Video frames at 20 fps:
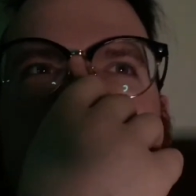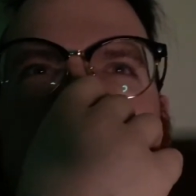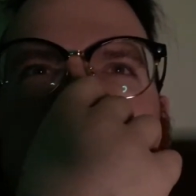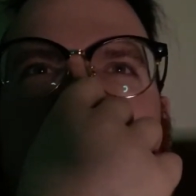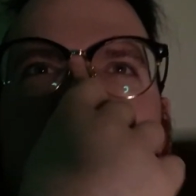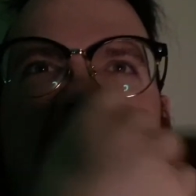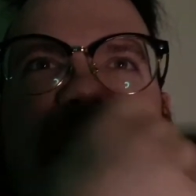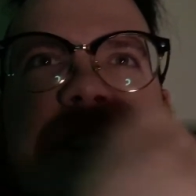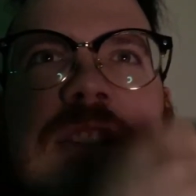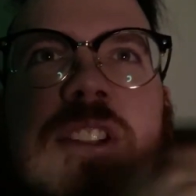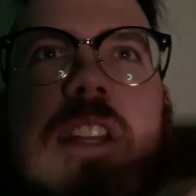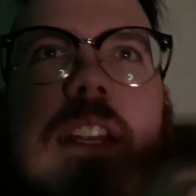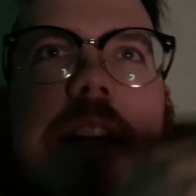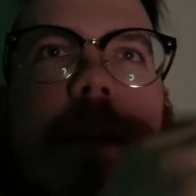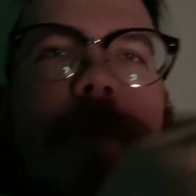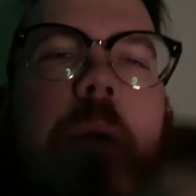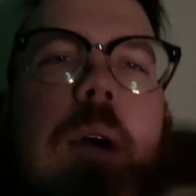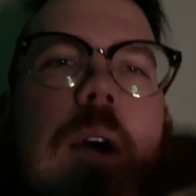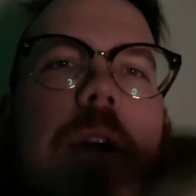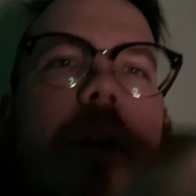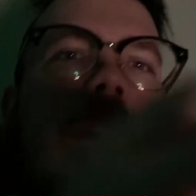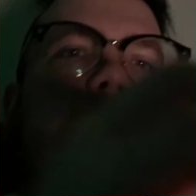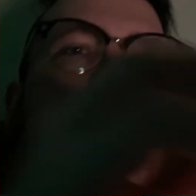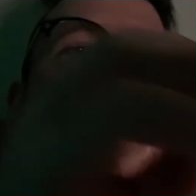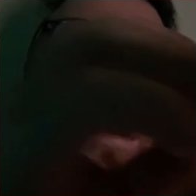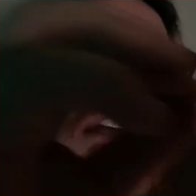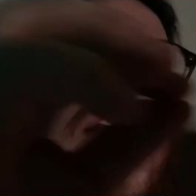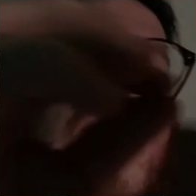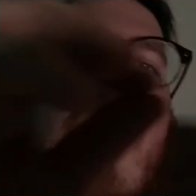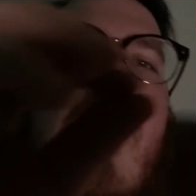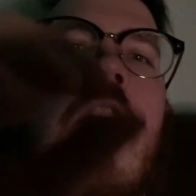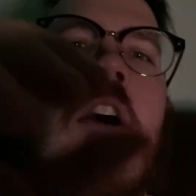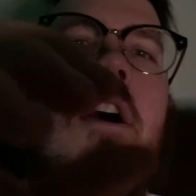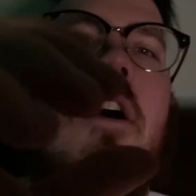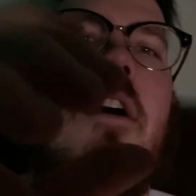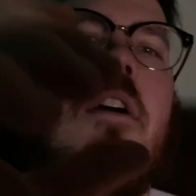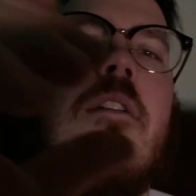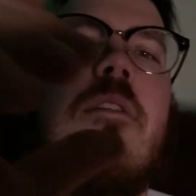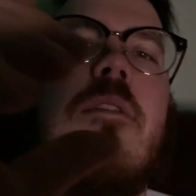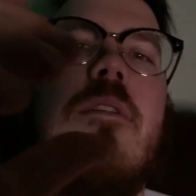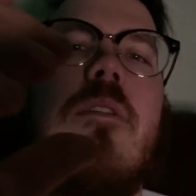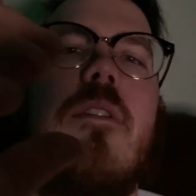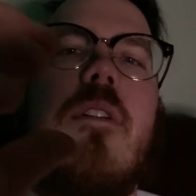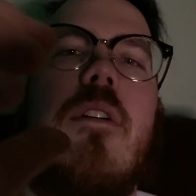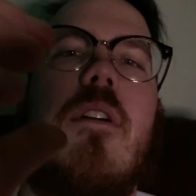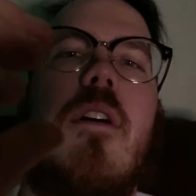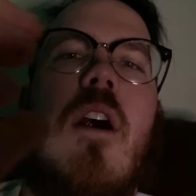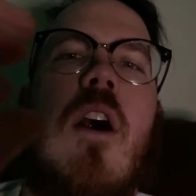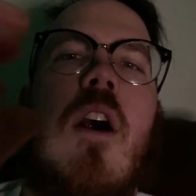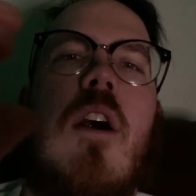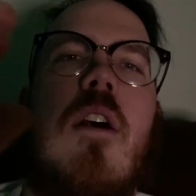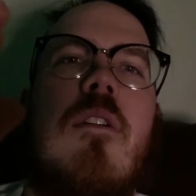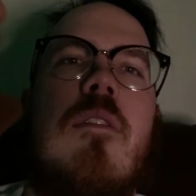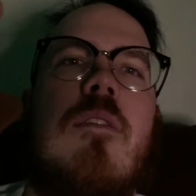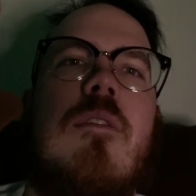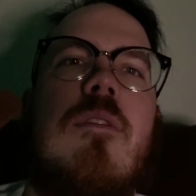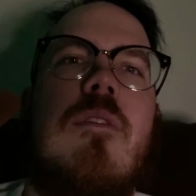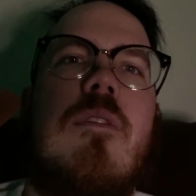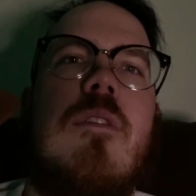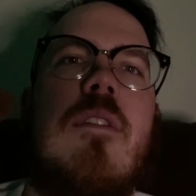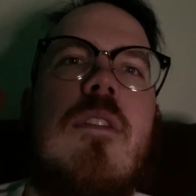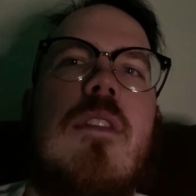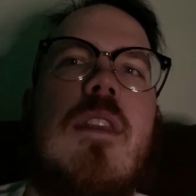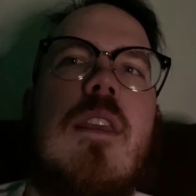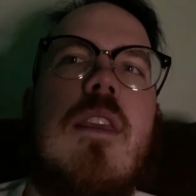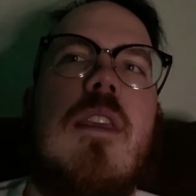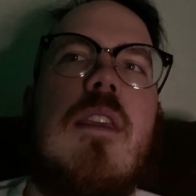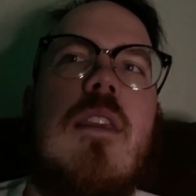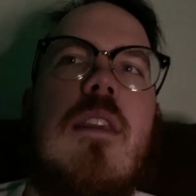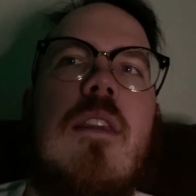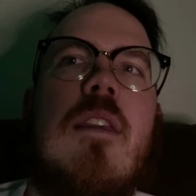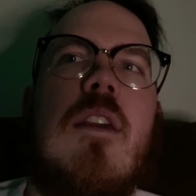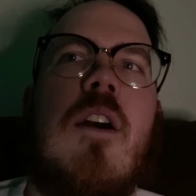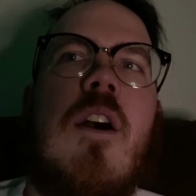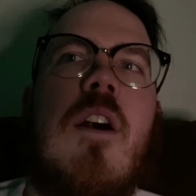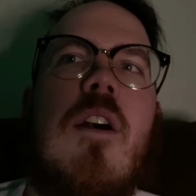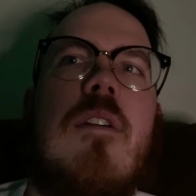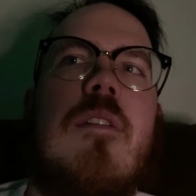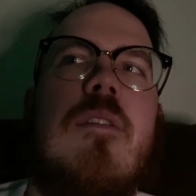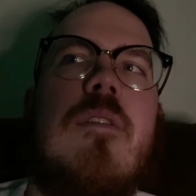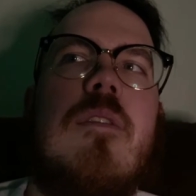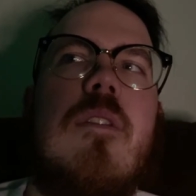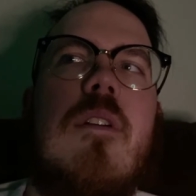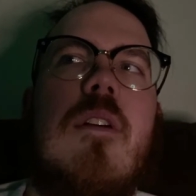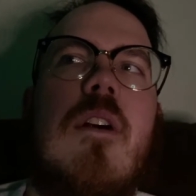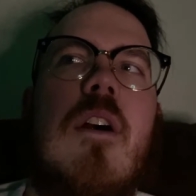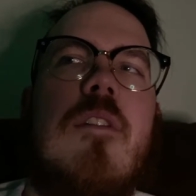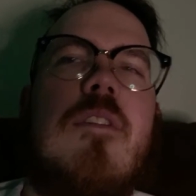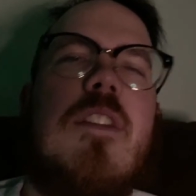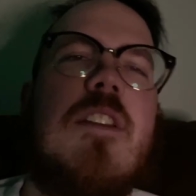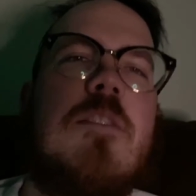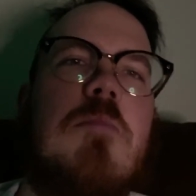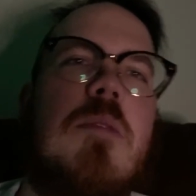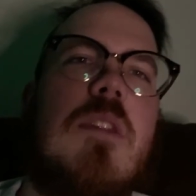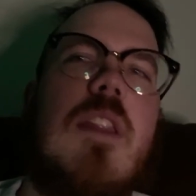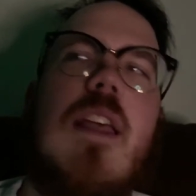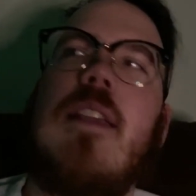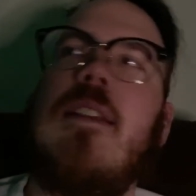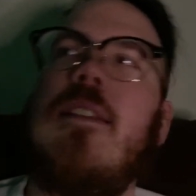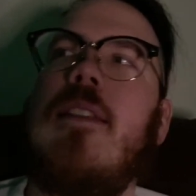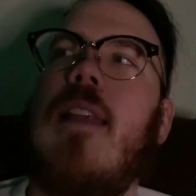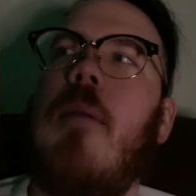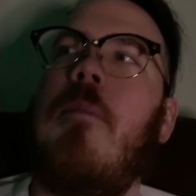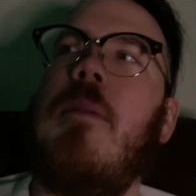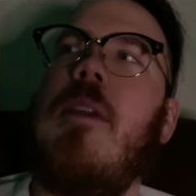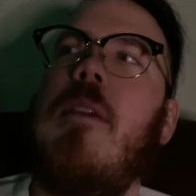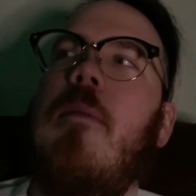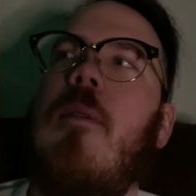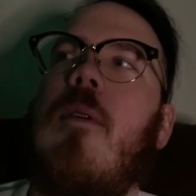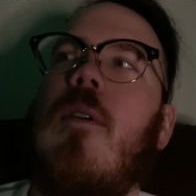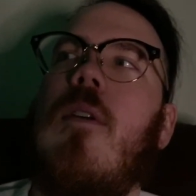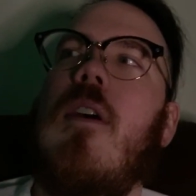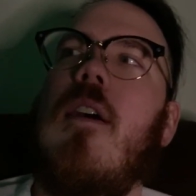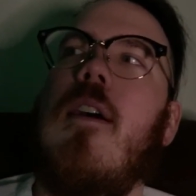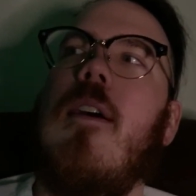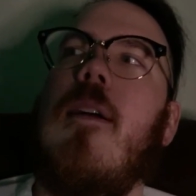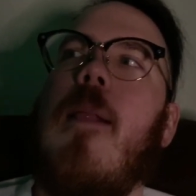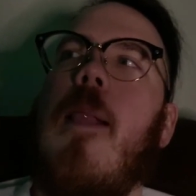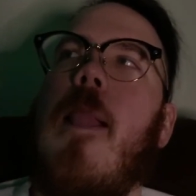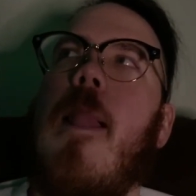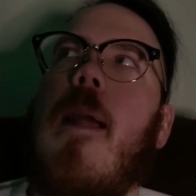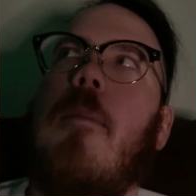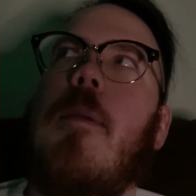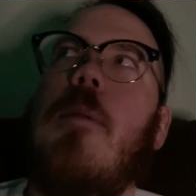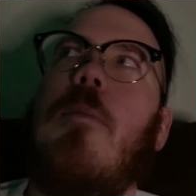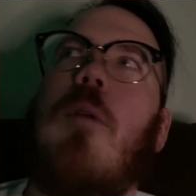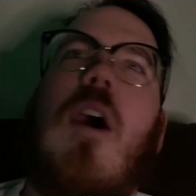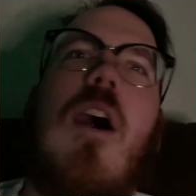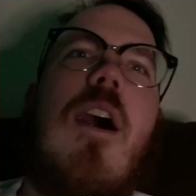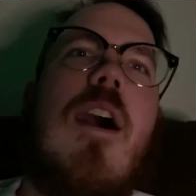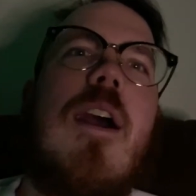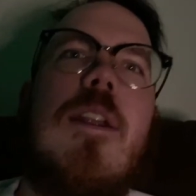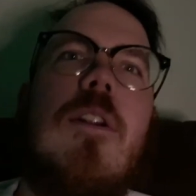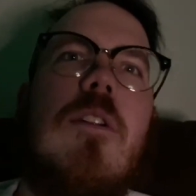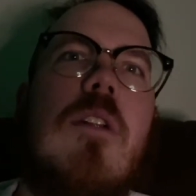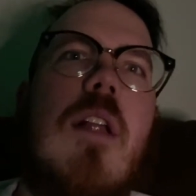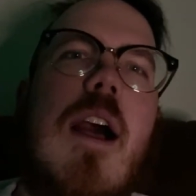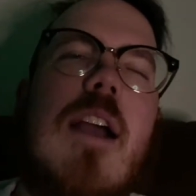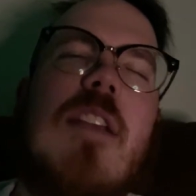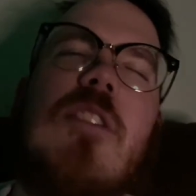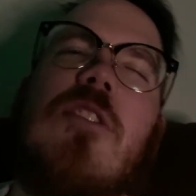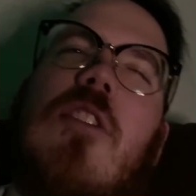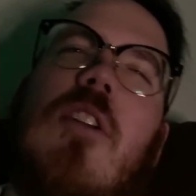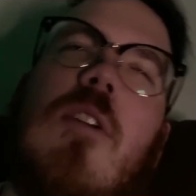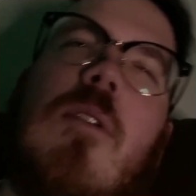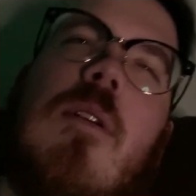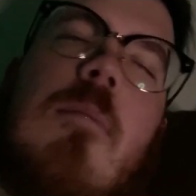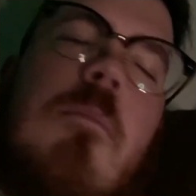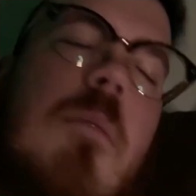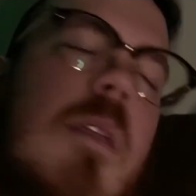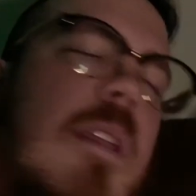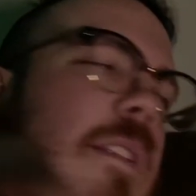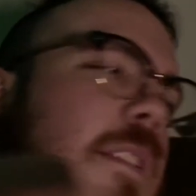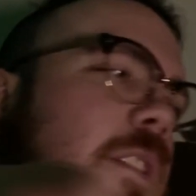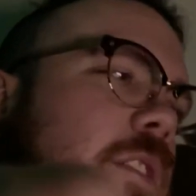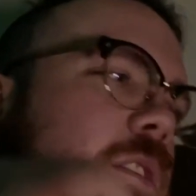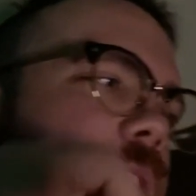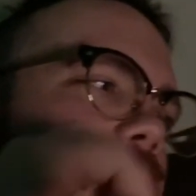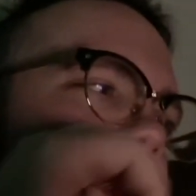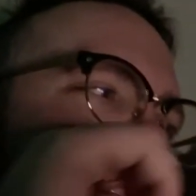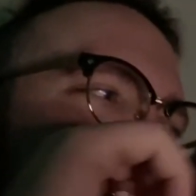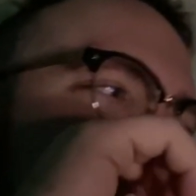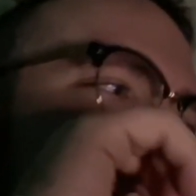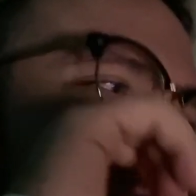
that shitty part of this place that people idolize. You know what I mean? There's a lot